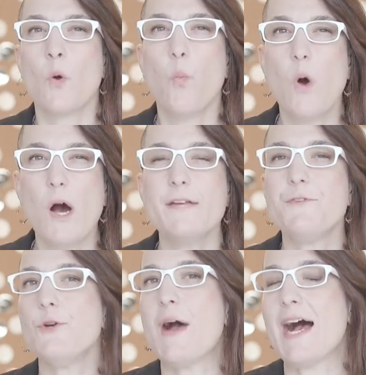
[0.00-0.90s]
What
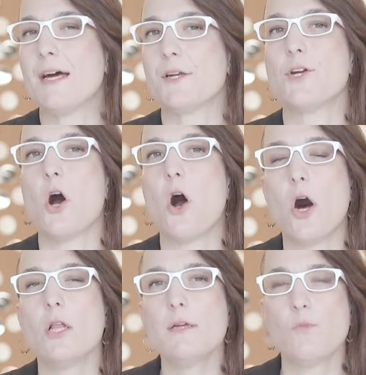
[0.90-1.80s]
if you had an
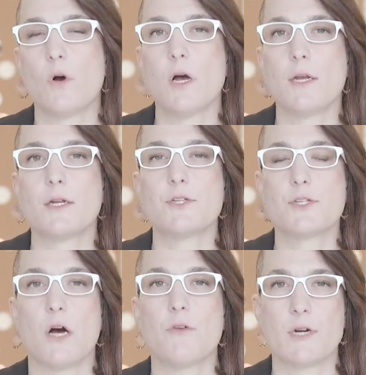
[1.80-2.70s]
all-in-one
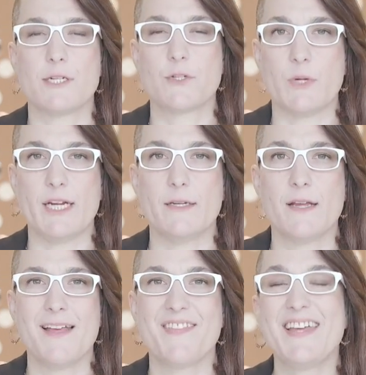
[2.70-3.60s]
software
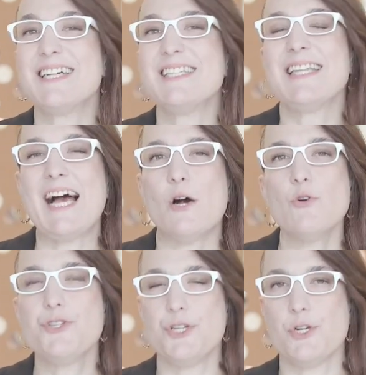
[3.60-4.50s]
suite that
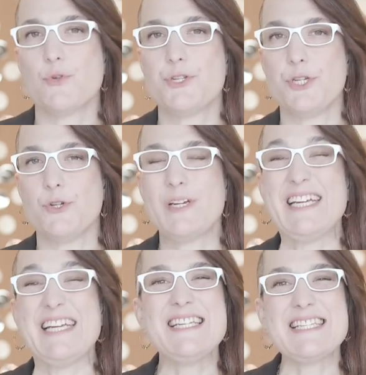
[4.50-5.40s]
allowed you to
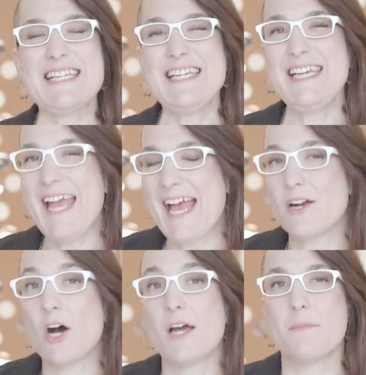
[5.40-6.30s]
easily
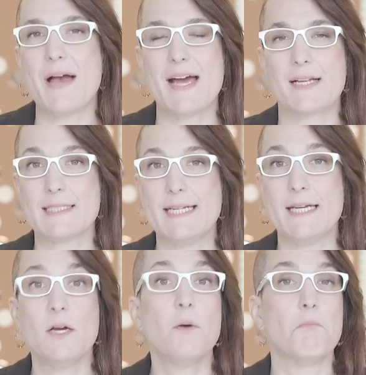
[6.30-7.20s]
and
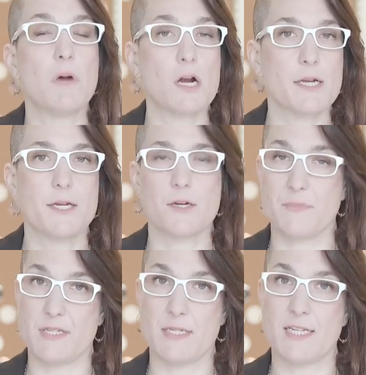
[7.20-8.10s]
automatically market your
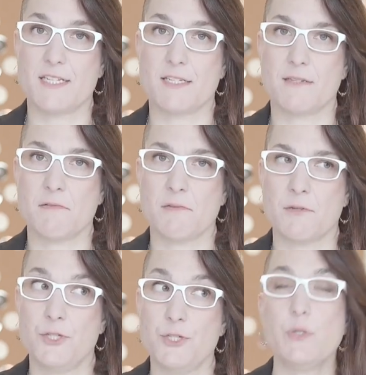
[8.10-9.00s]
business,
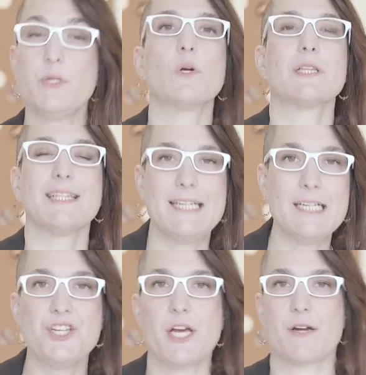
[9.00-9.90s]
do your
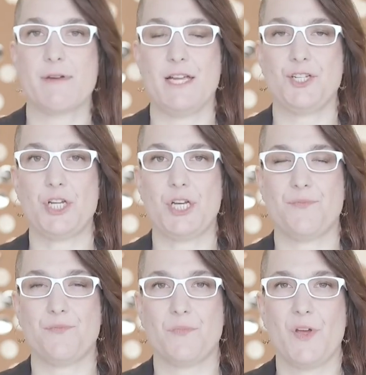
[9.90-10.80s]
lead
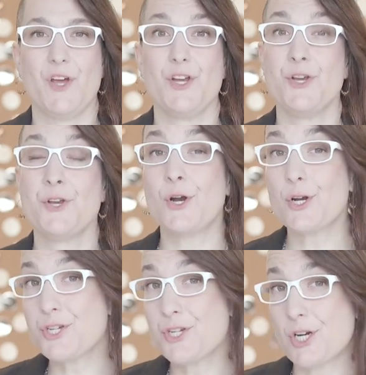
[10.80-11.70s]
generation,
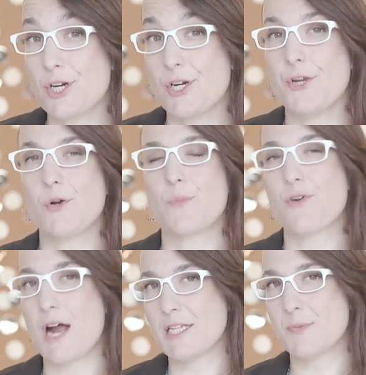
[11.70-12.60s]
nurture your
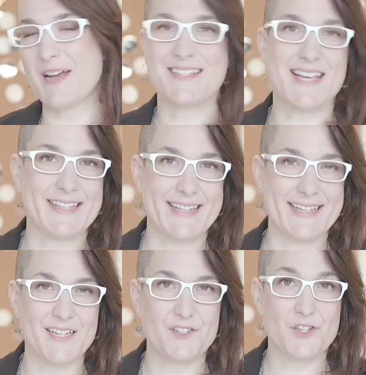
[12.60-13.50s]
prospects and
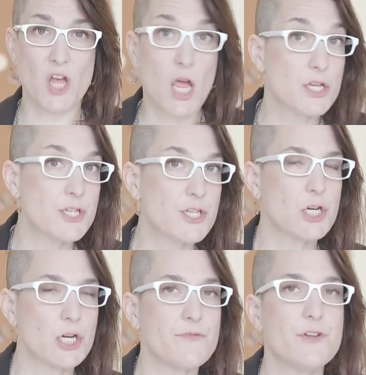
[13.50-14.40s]
leads,
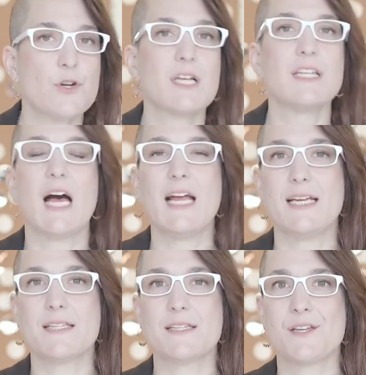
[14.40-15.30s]
serve your
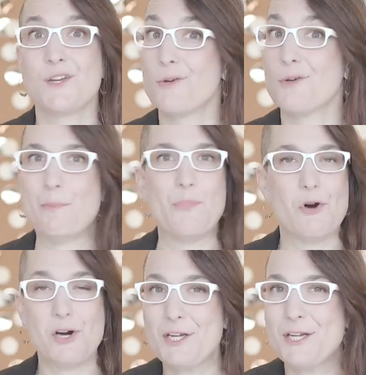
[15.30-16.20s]
clients,
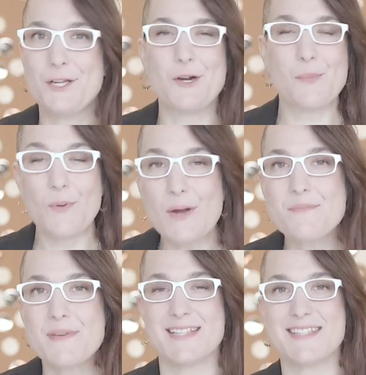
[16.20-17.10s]
book your
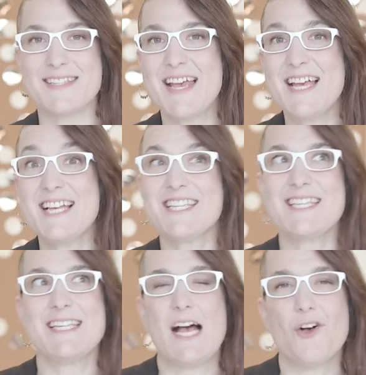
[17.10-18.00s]
appointments,
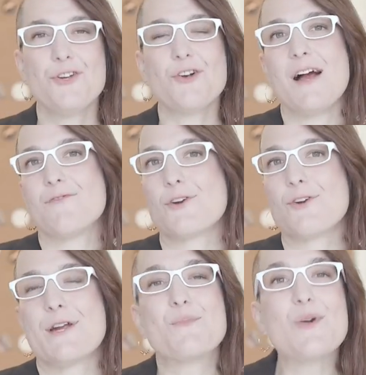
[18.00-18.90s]
sell your
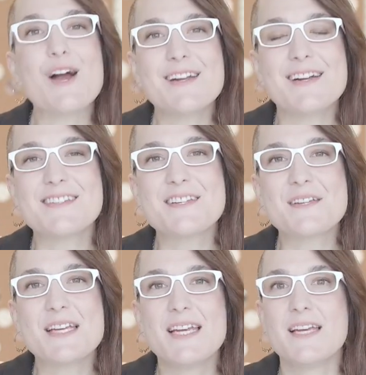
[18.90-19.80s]
evergreen product,
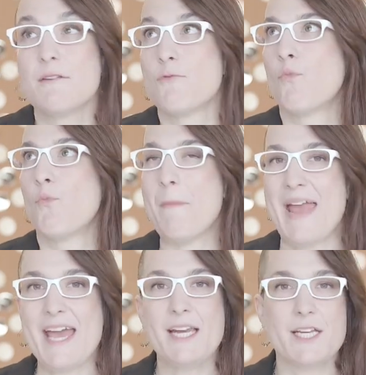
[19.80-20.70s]

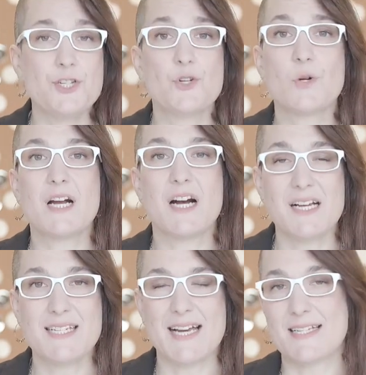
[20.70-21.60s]
manage your
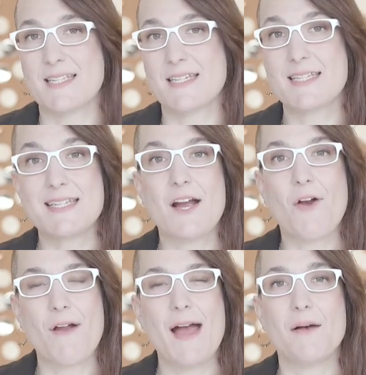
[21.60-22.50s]
contacts in a
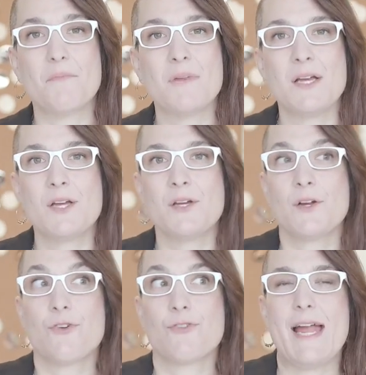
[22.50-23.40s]
CRM,
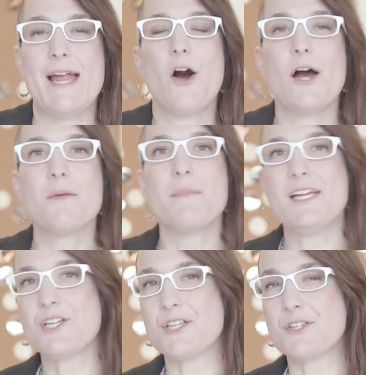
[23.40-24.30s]
create
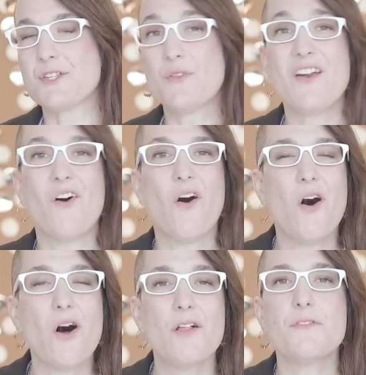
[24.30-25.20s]
automation so that
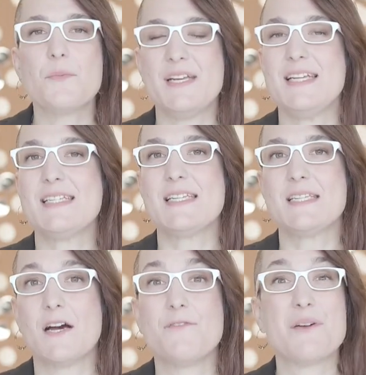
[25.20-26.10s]
all of the
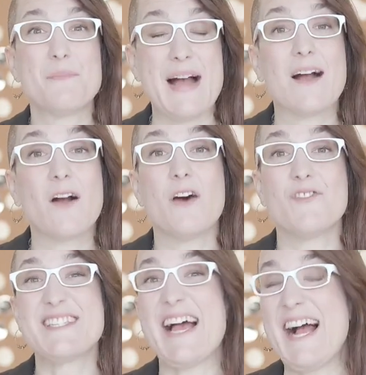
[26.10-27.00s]
pieces of your back
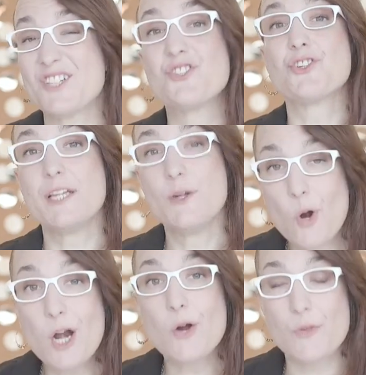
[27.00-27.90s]
office actually
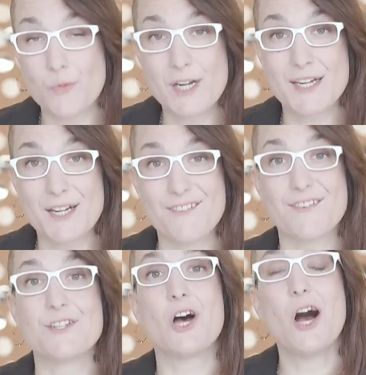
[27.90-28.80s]
work with one
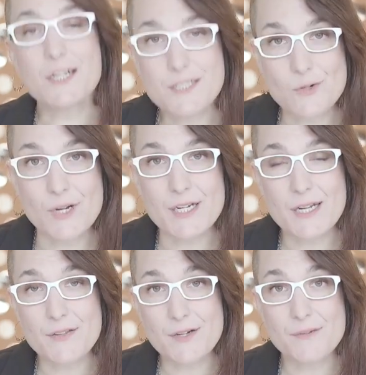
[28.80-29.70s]
another and talk to one
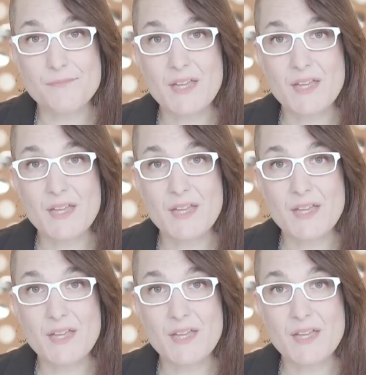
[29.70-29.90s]
another?